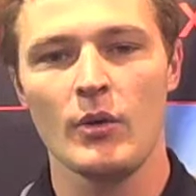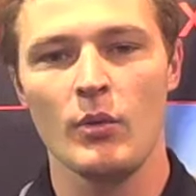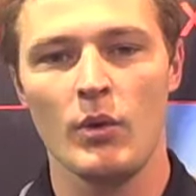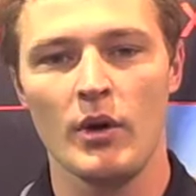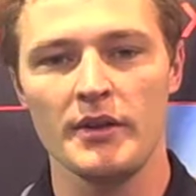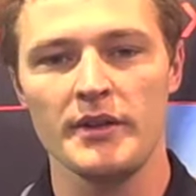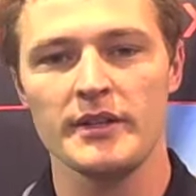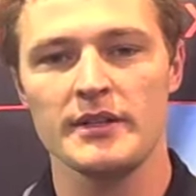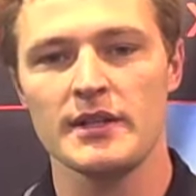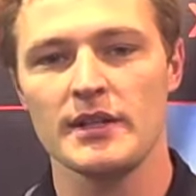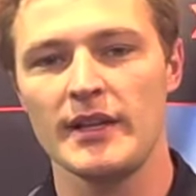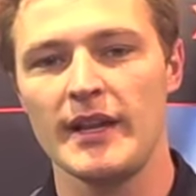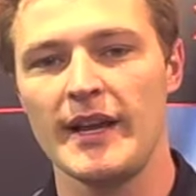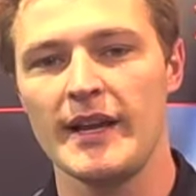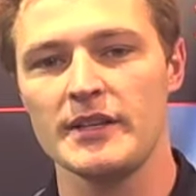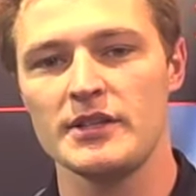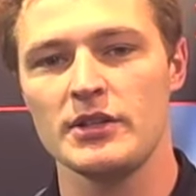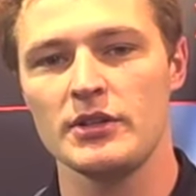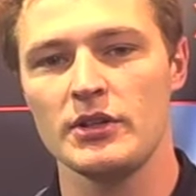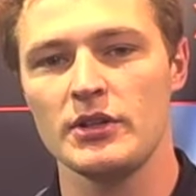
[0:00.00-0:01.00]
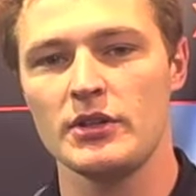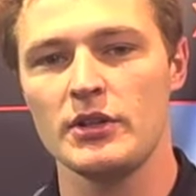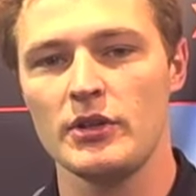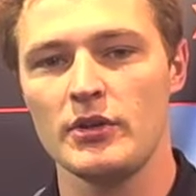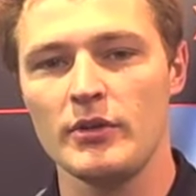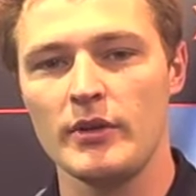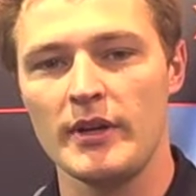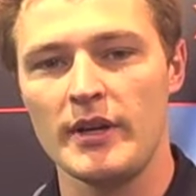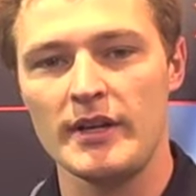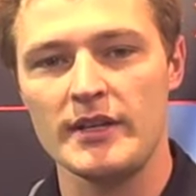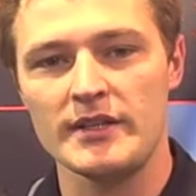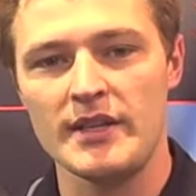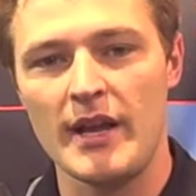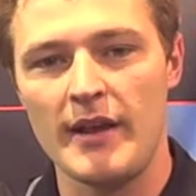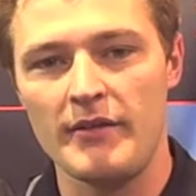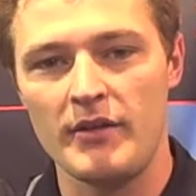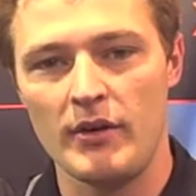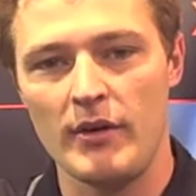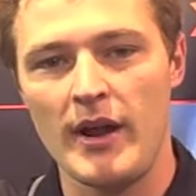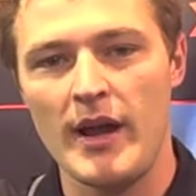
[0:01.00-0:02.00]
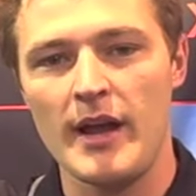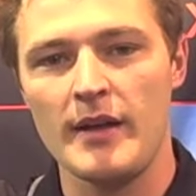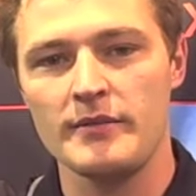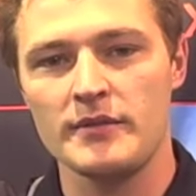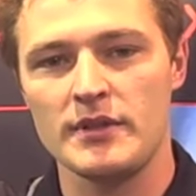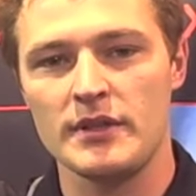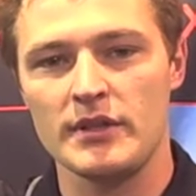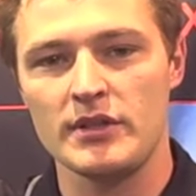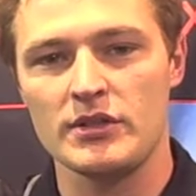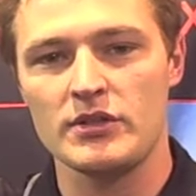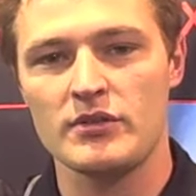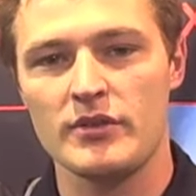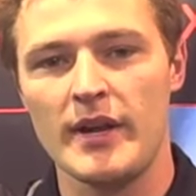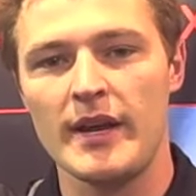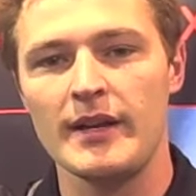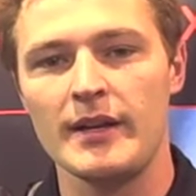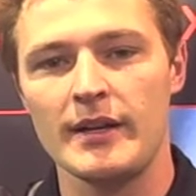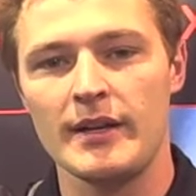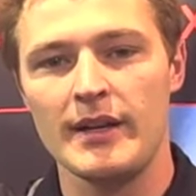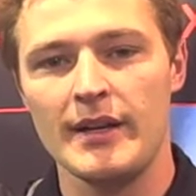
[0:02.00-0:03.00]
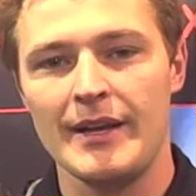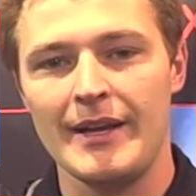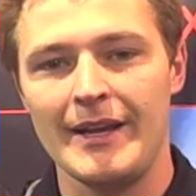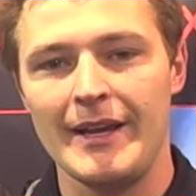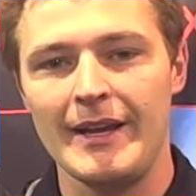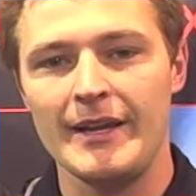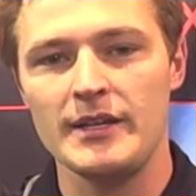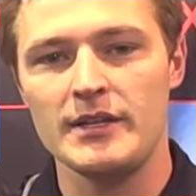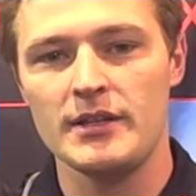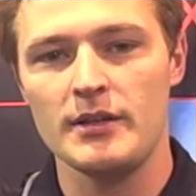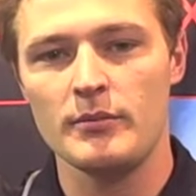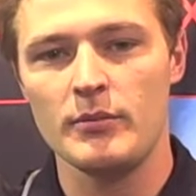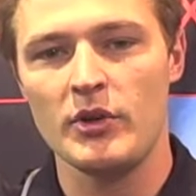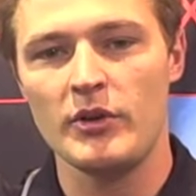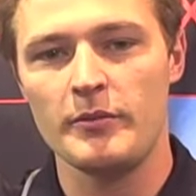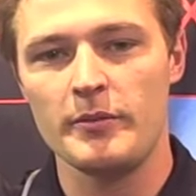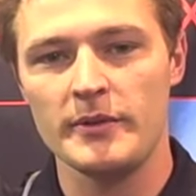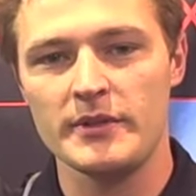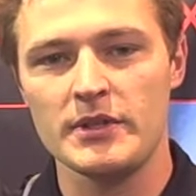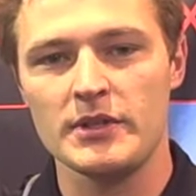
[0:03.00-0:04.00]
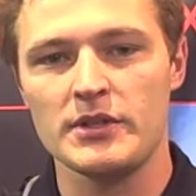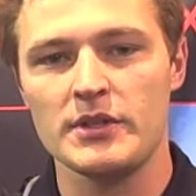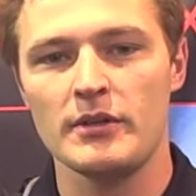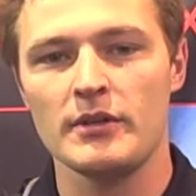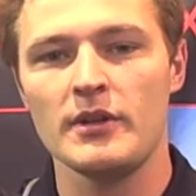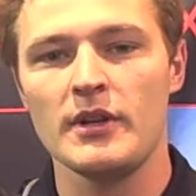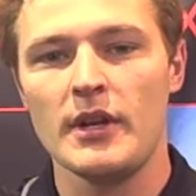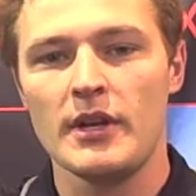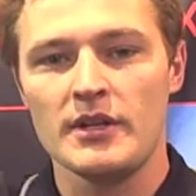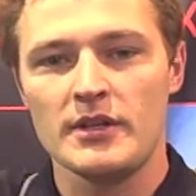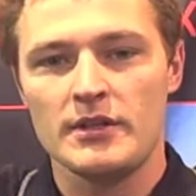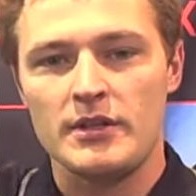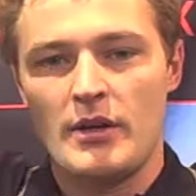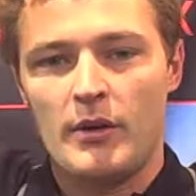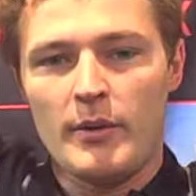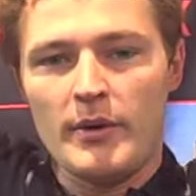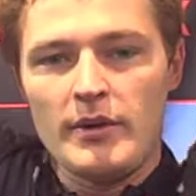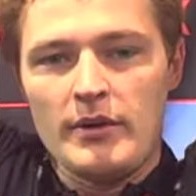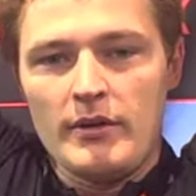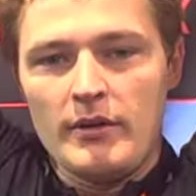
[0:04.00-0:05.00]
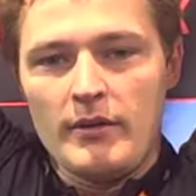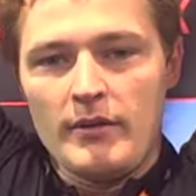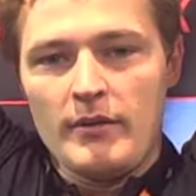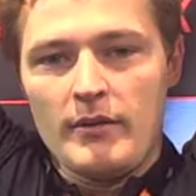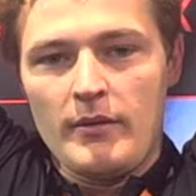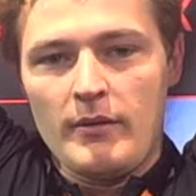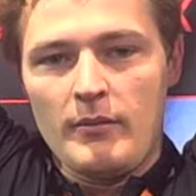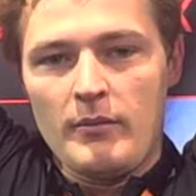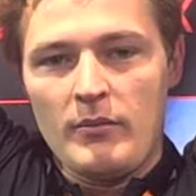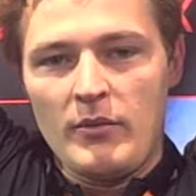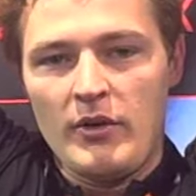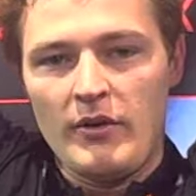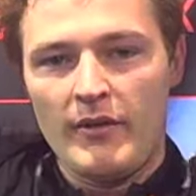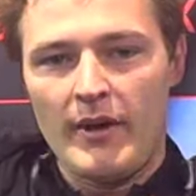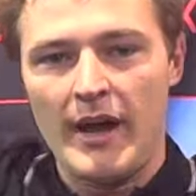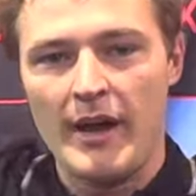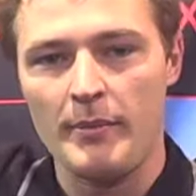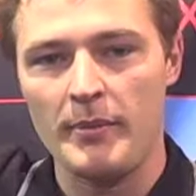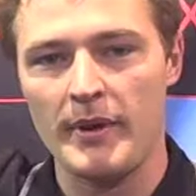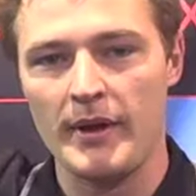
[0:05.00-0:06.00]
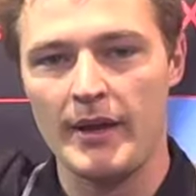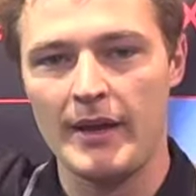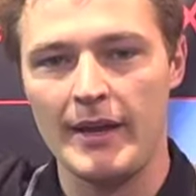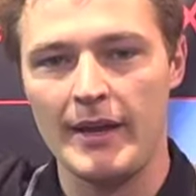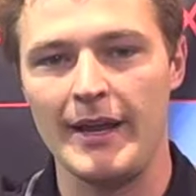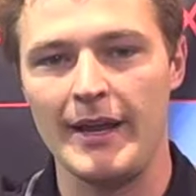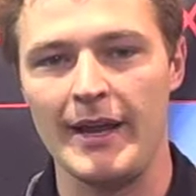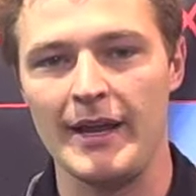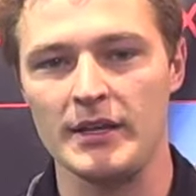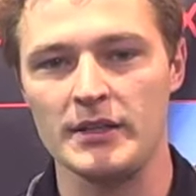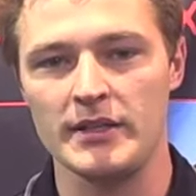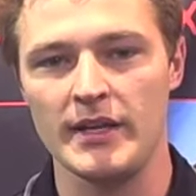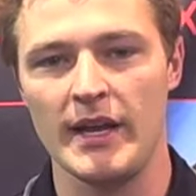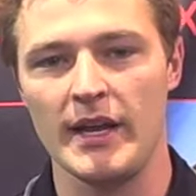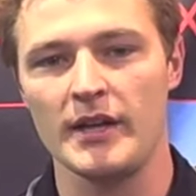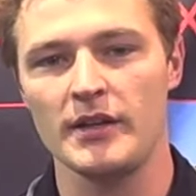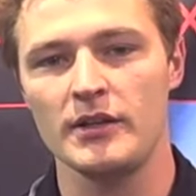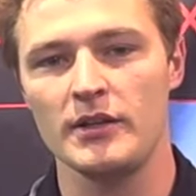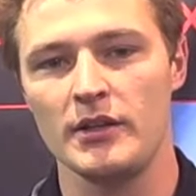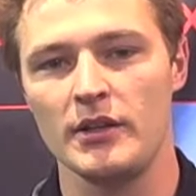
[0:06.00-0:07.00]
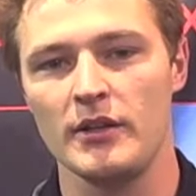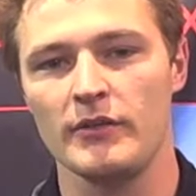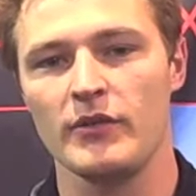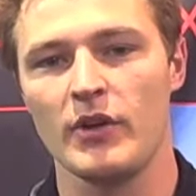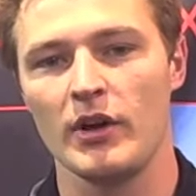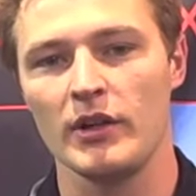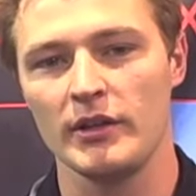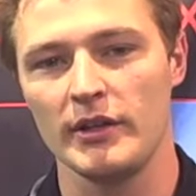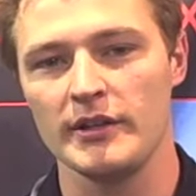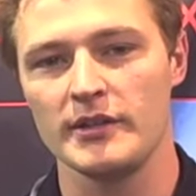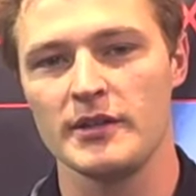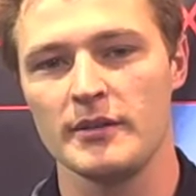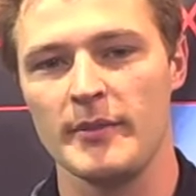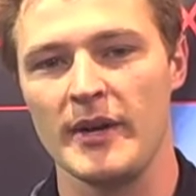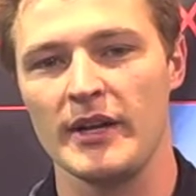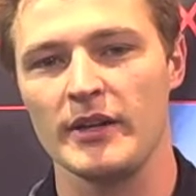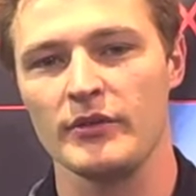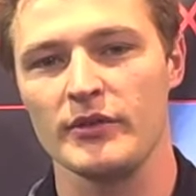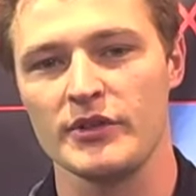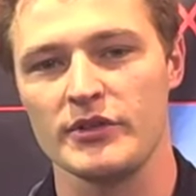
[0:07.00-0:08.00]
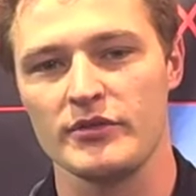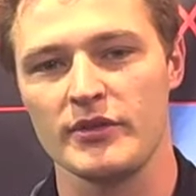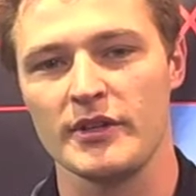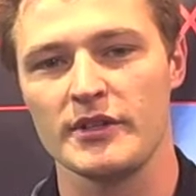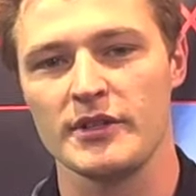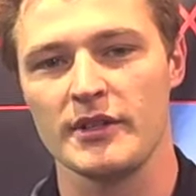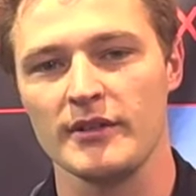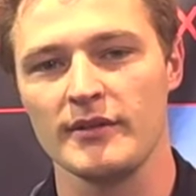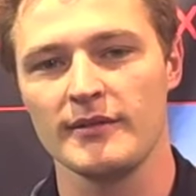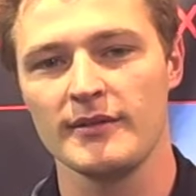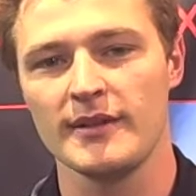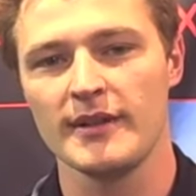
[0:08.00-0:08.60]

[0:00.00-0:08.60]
What this allows you to do is have your arms in a straight, easy to move position, so when you move up and down, you've got least amount of restriction.